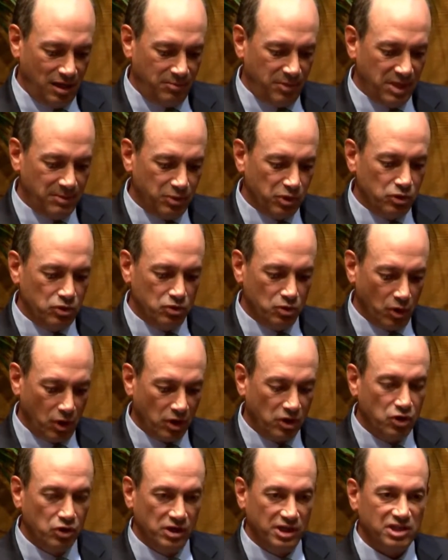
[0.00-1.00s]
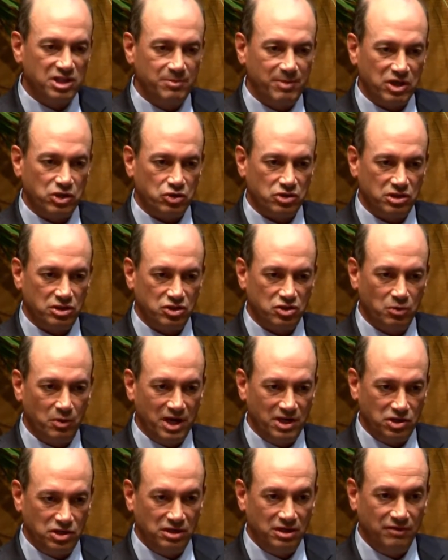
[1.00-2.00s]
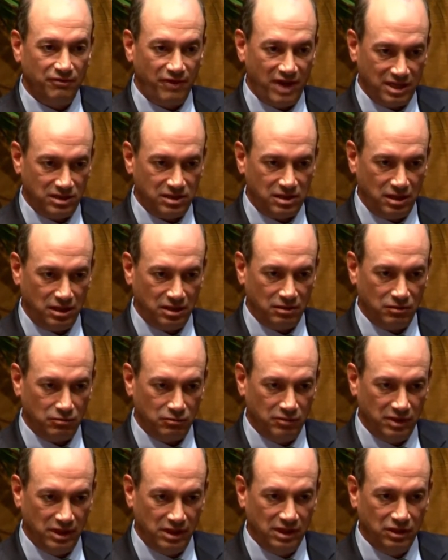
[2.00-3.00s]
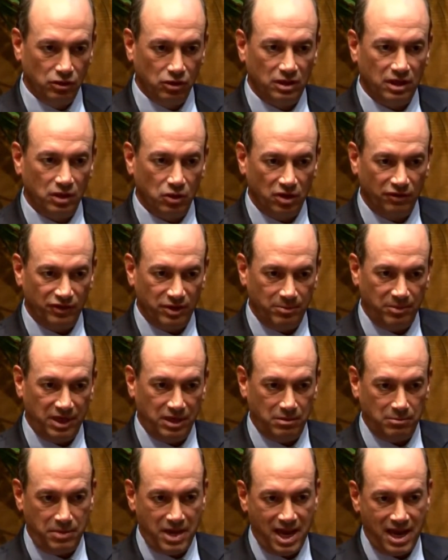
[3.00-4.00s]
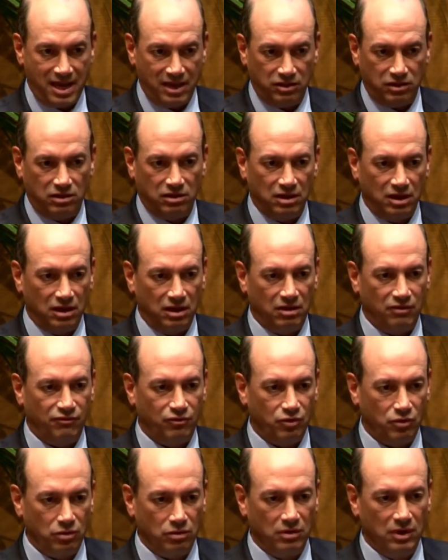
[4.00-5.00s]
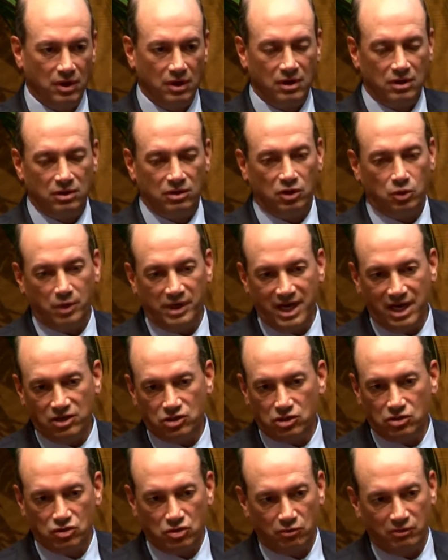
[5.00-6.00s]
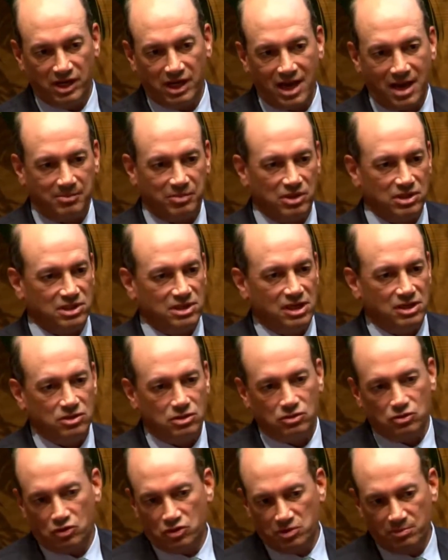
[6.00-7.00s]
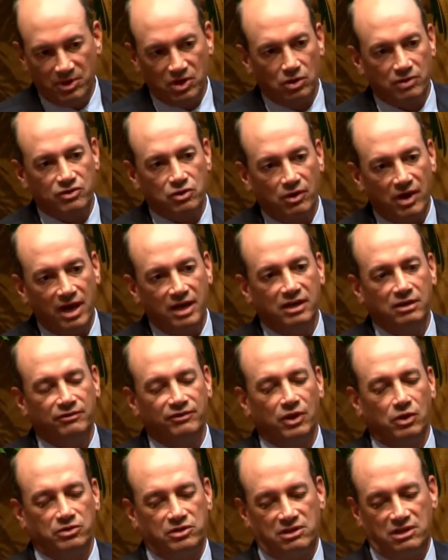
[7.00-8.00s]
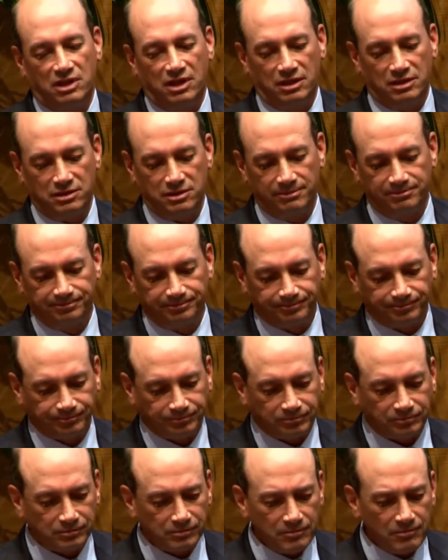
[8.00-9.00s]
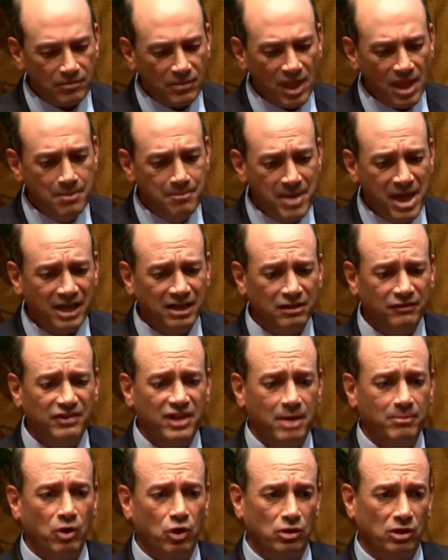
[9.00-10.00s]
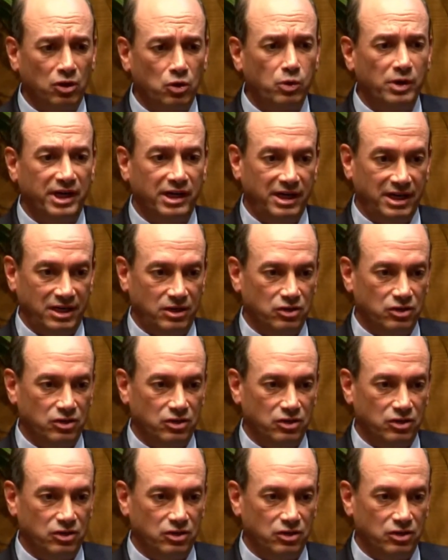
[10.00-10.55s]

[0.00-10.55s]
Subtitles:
people who are good at special situation investing, really looking off the beaten path for liquidations or recapitalizations or spinoffs or any of those things. Many of them are liquidity